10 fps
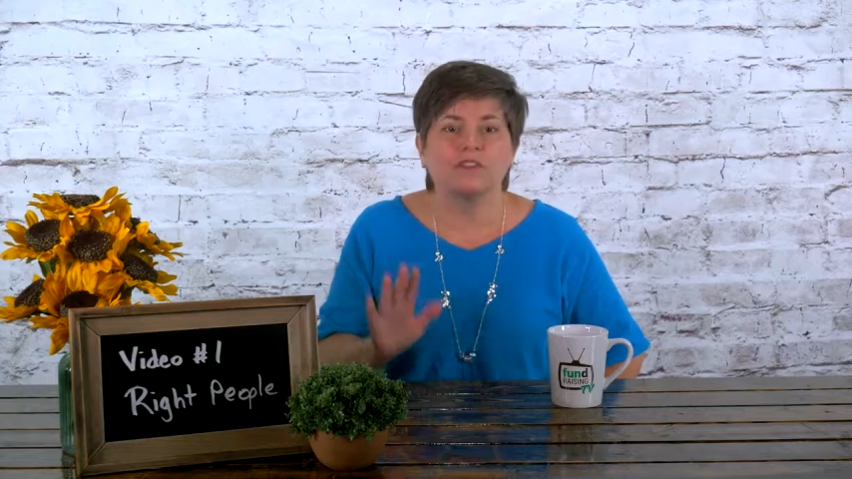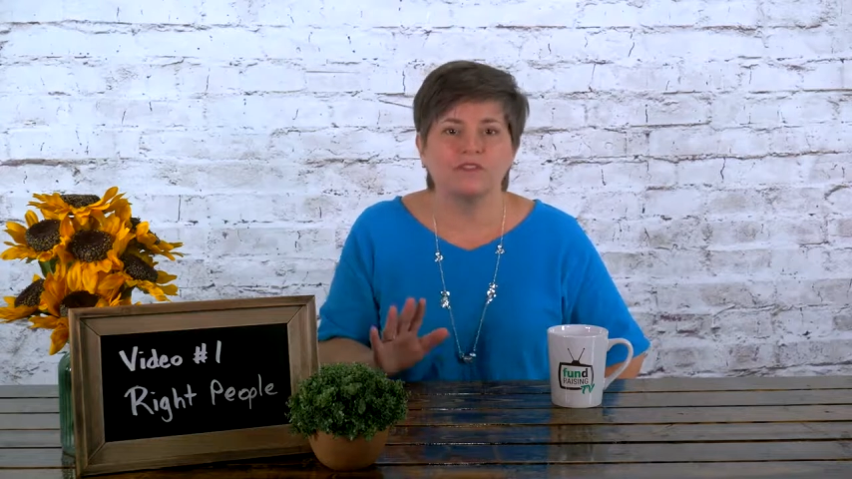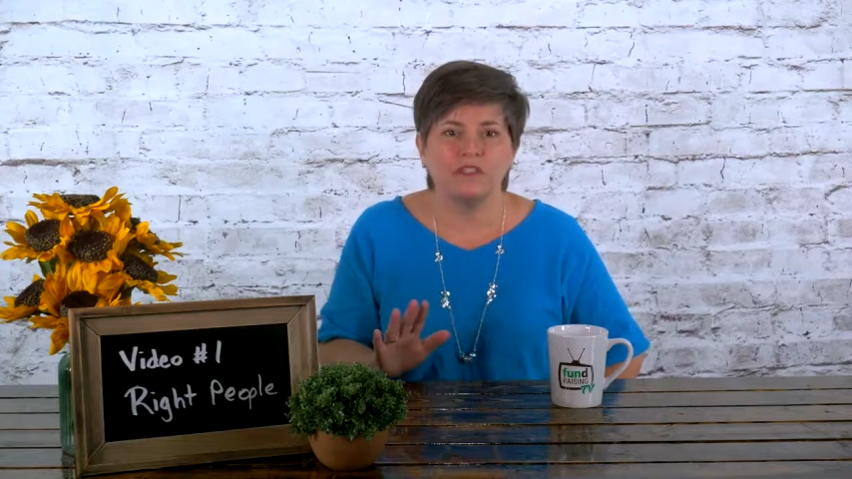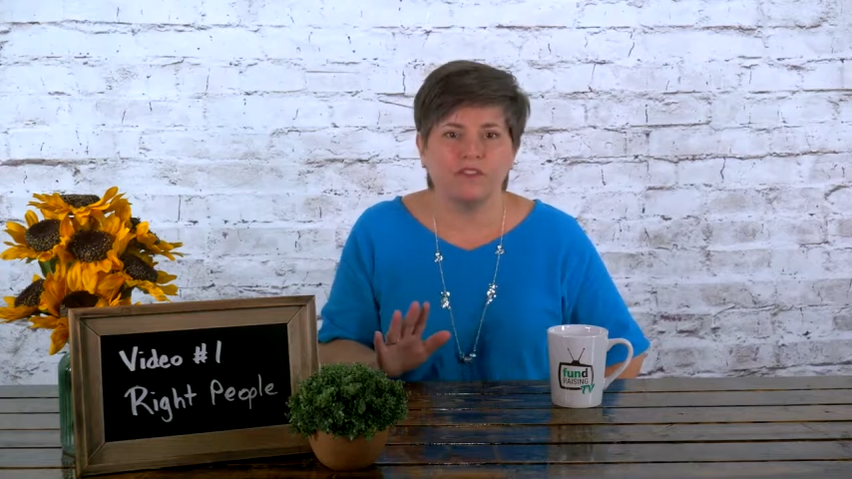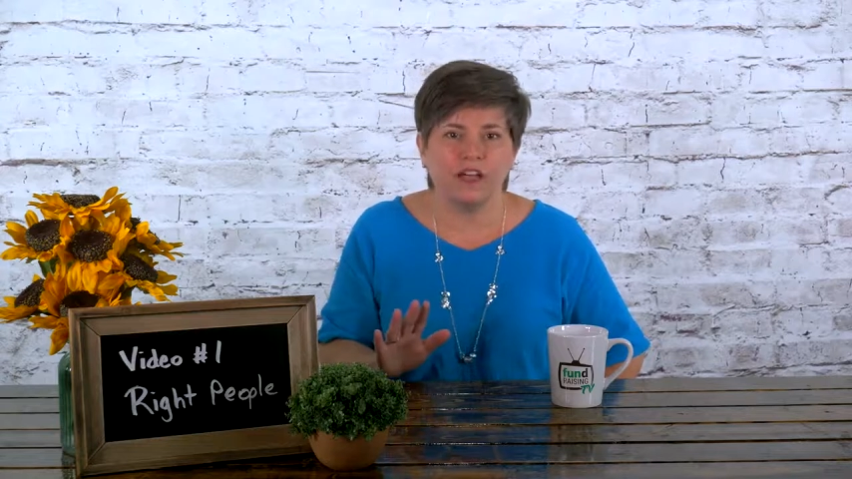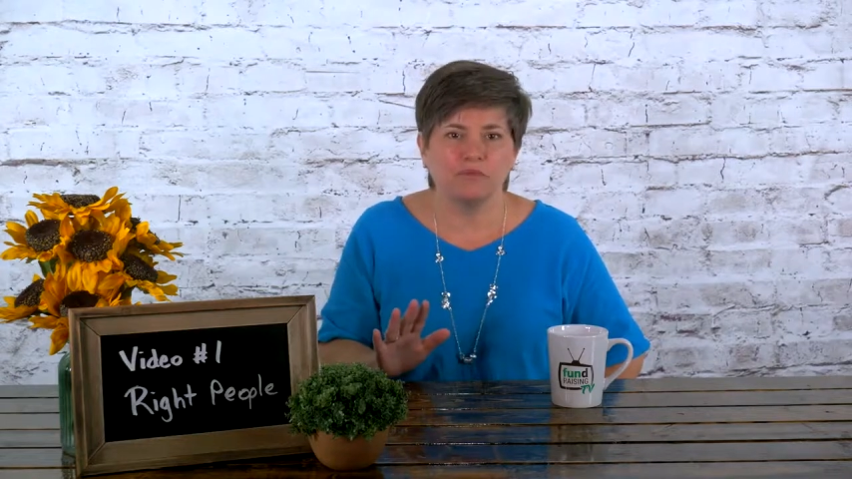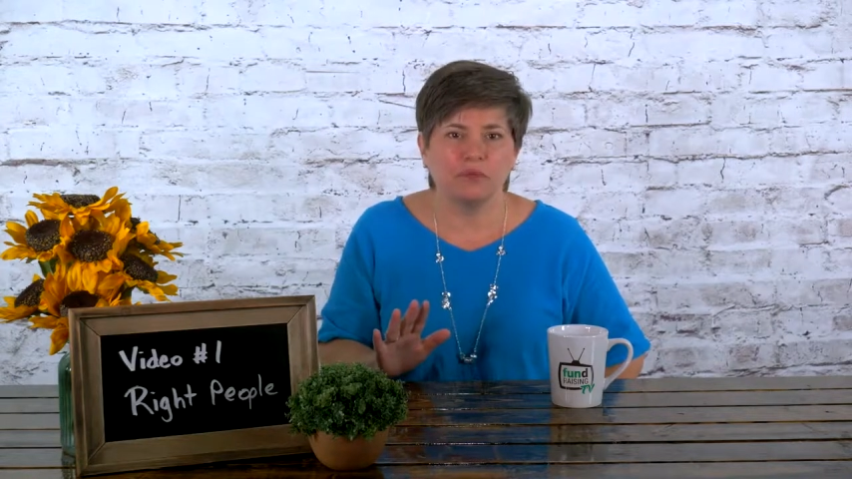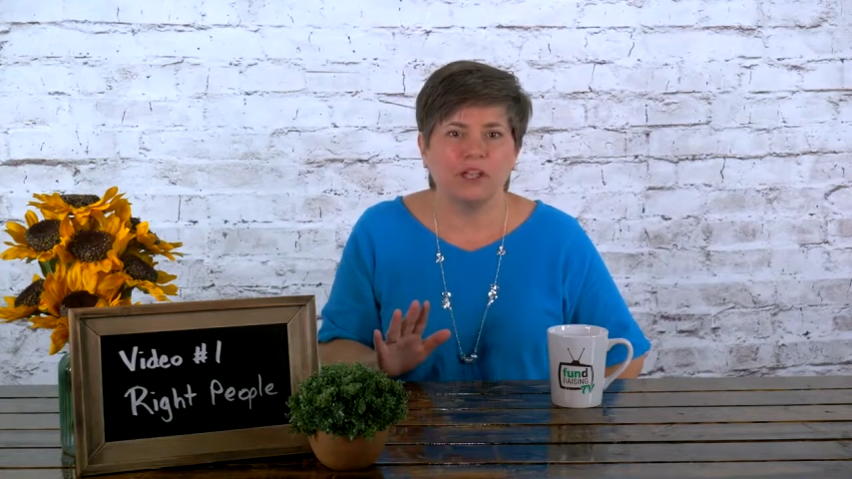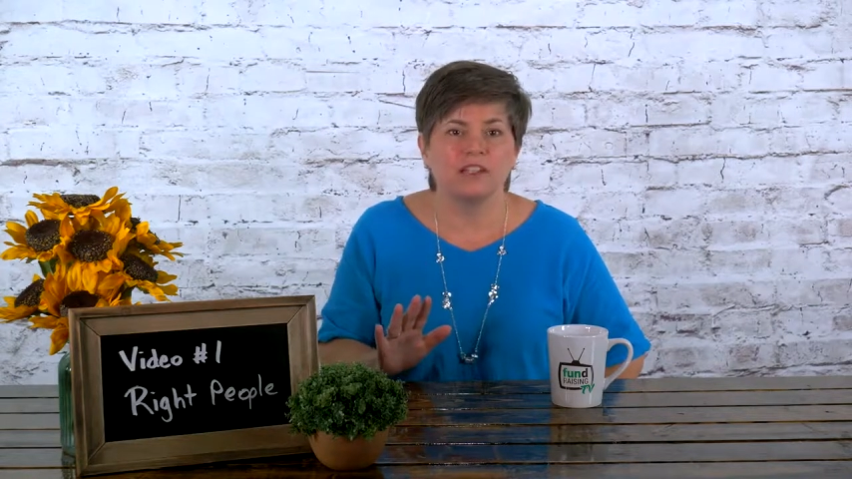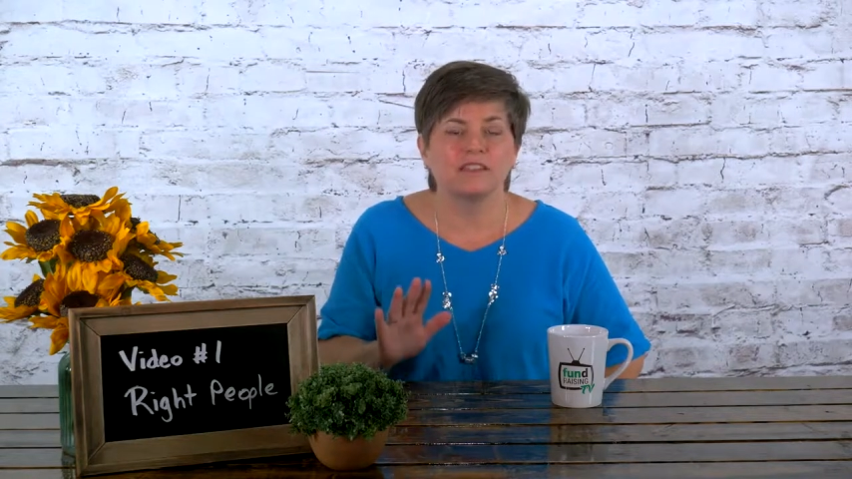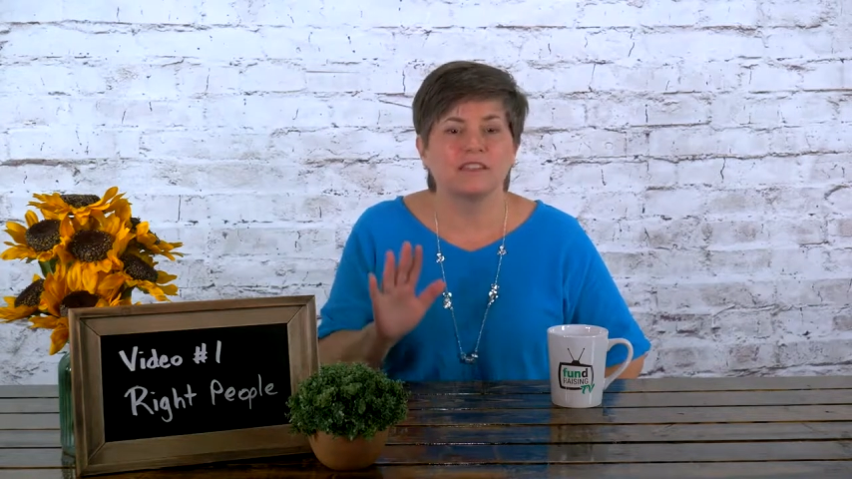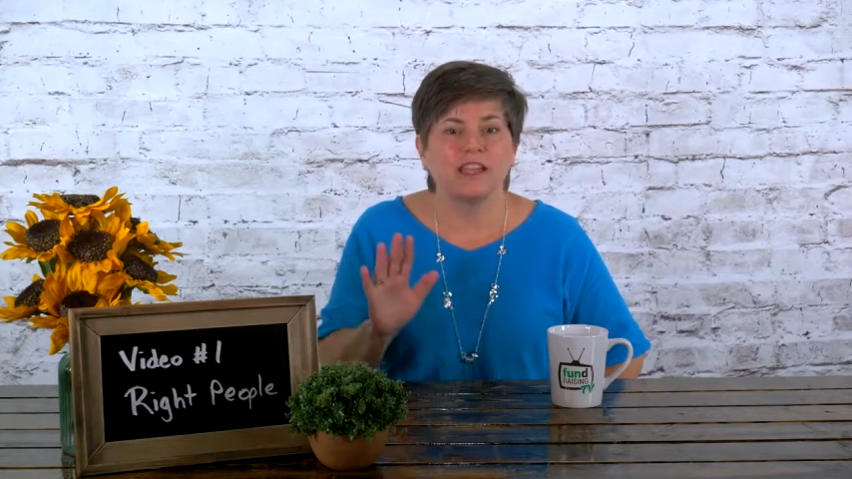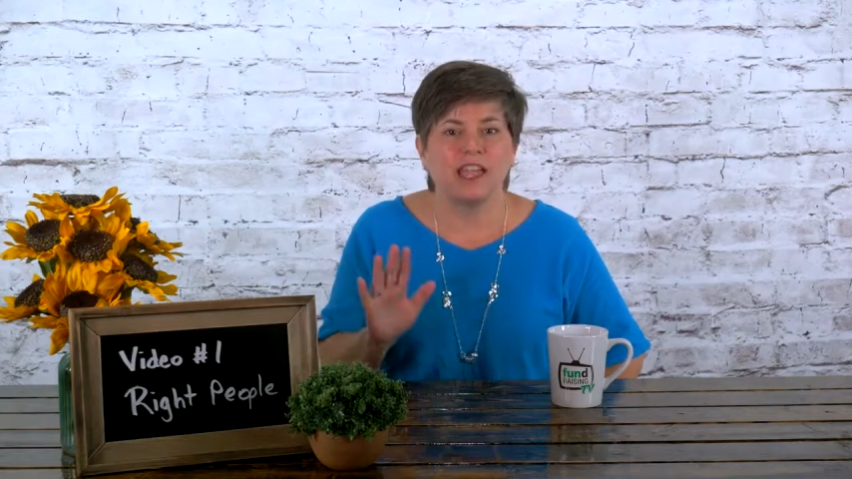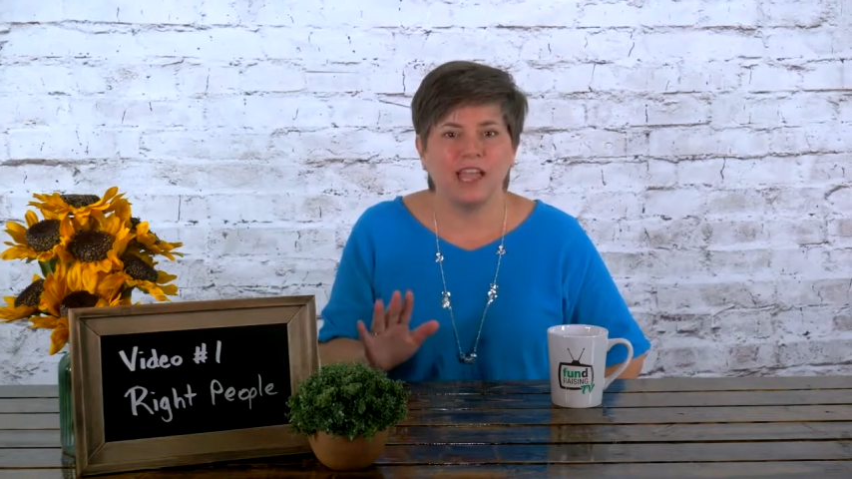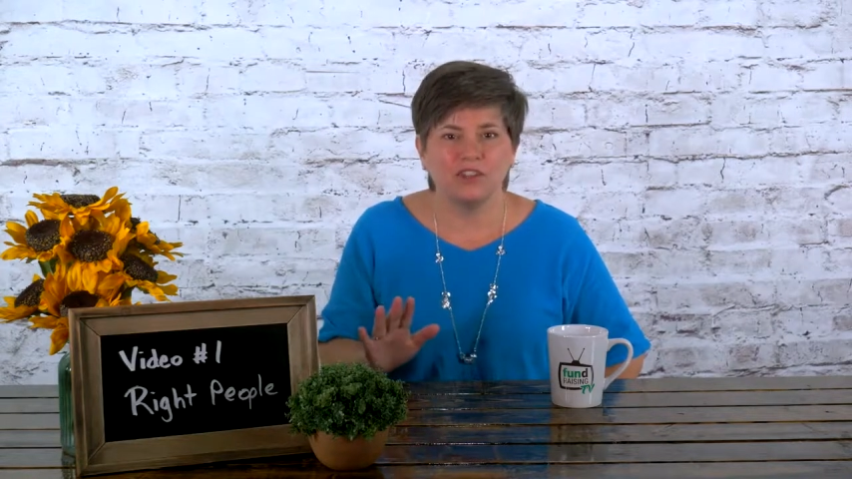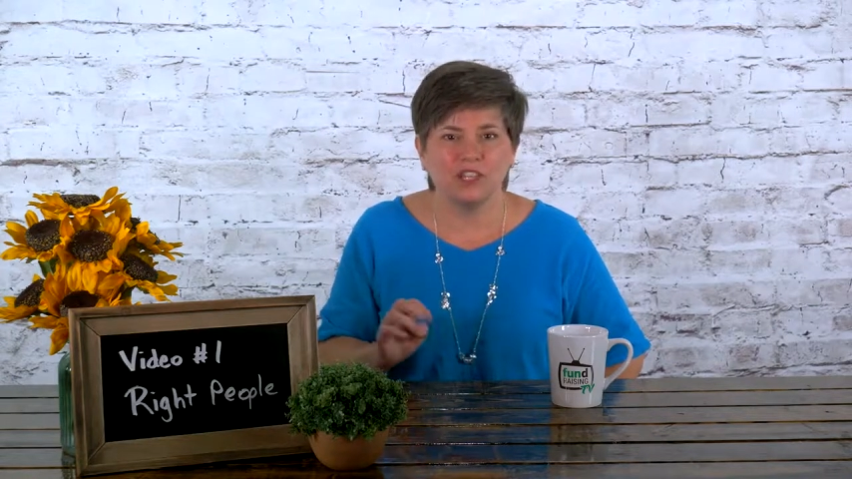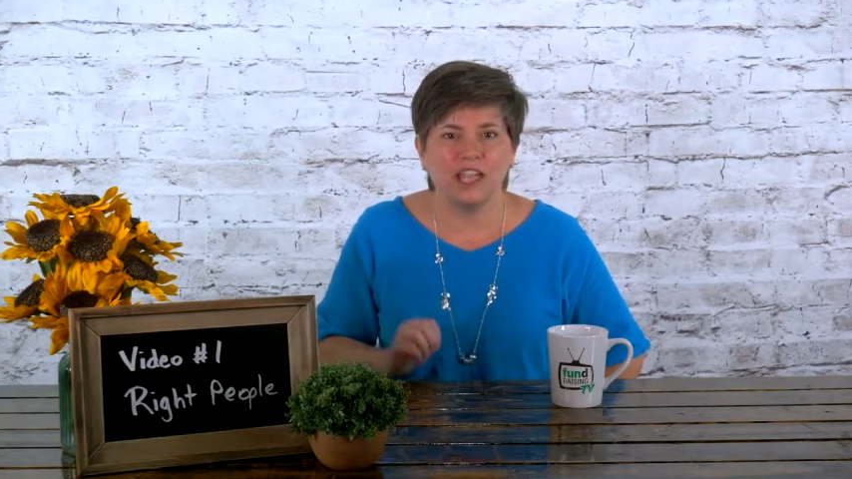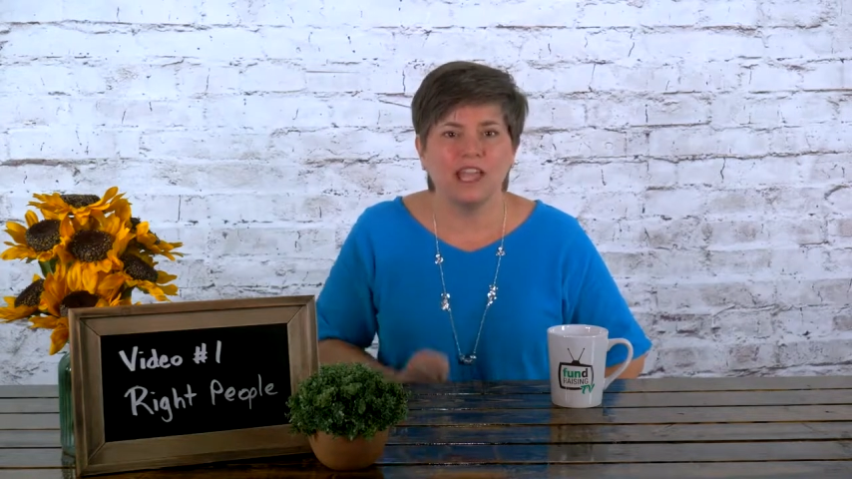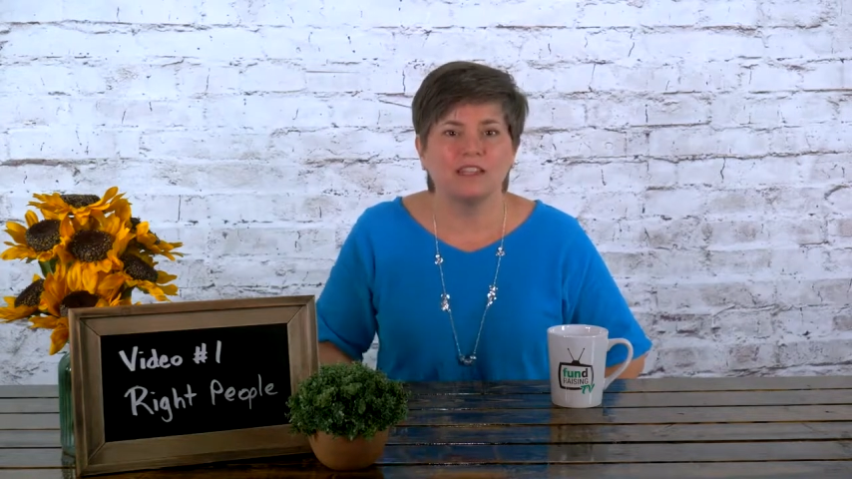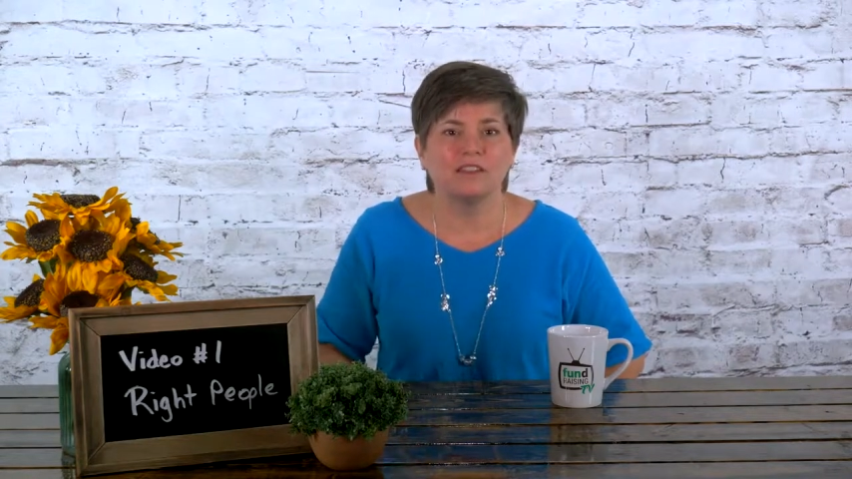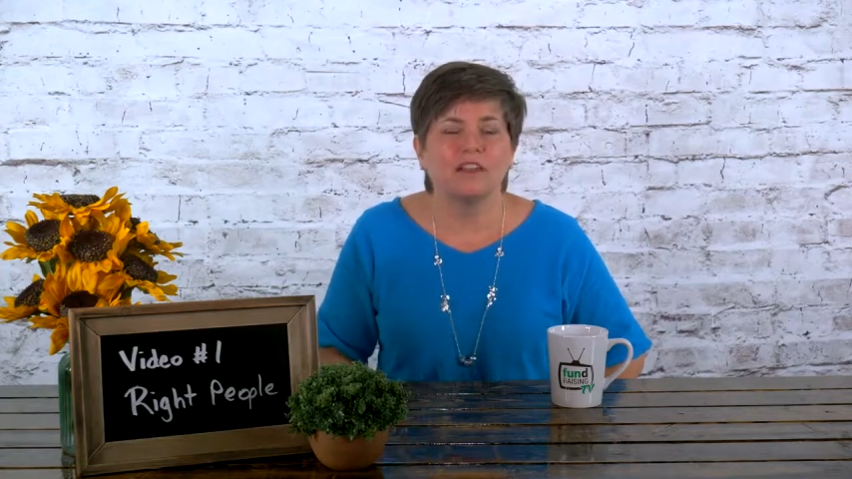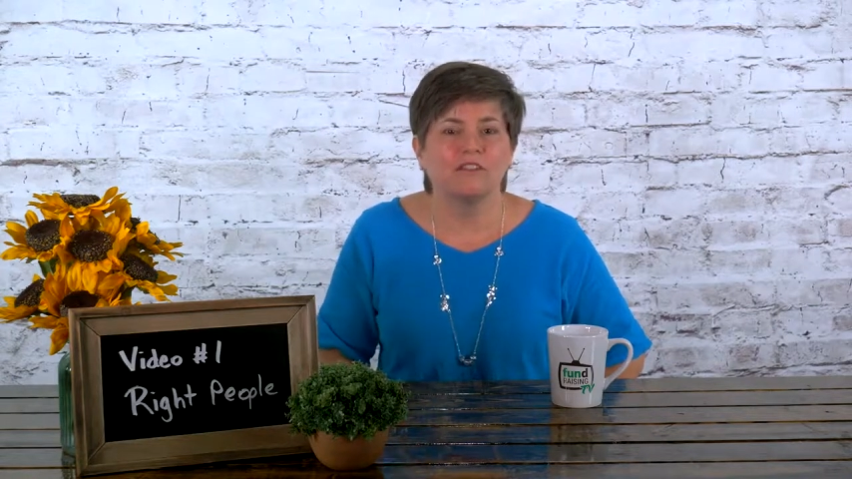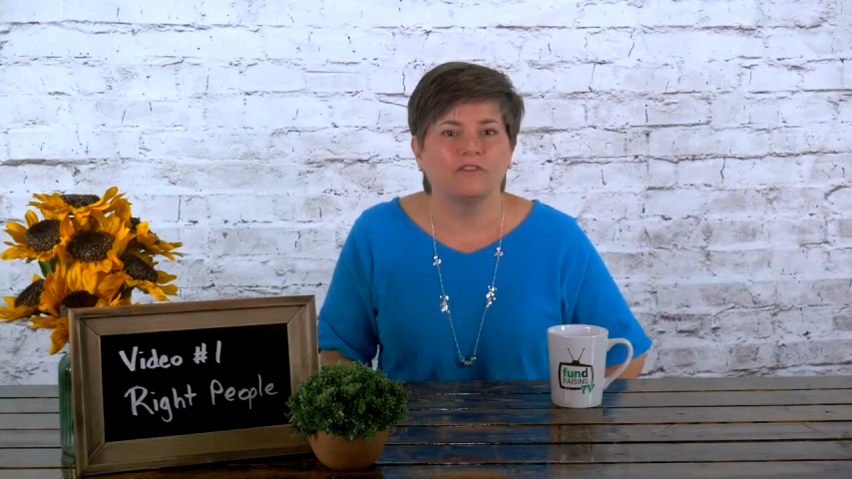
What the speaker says: 55 plus, educated,